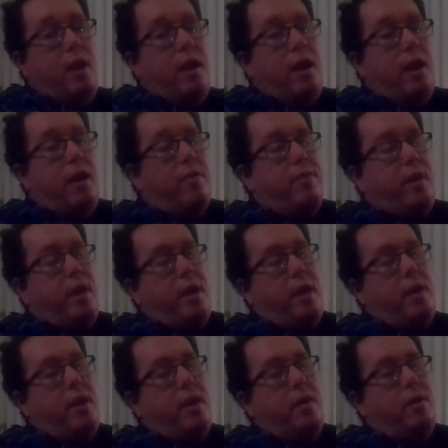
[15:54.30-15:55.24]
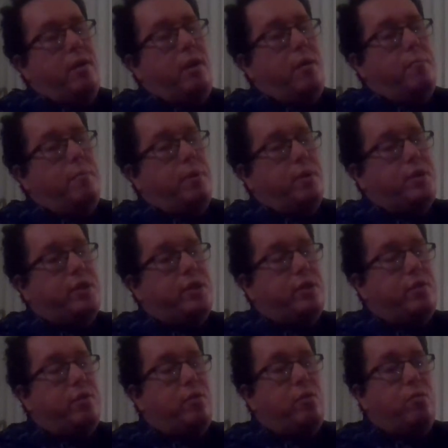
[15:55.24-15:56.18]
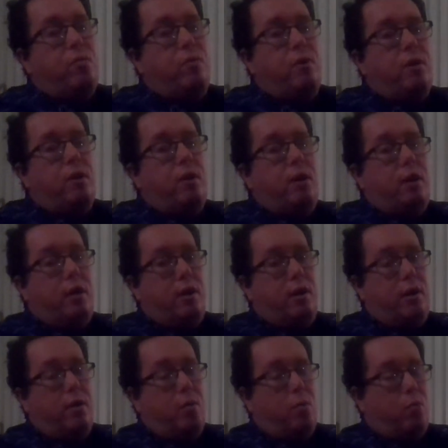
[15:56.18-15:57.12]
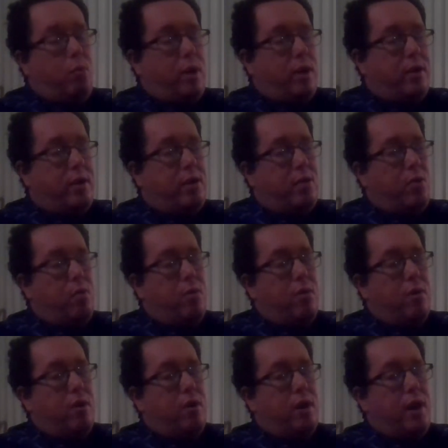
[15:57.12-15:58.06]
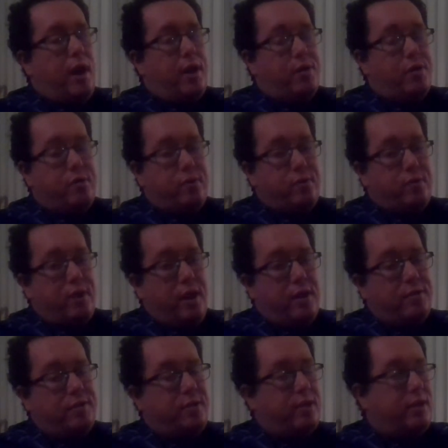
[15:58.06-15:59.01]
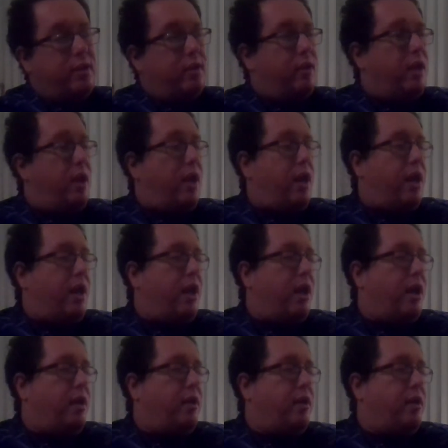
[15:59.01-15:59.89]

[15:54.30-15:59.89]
And then number two, when you're exercising at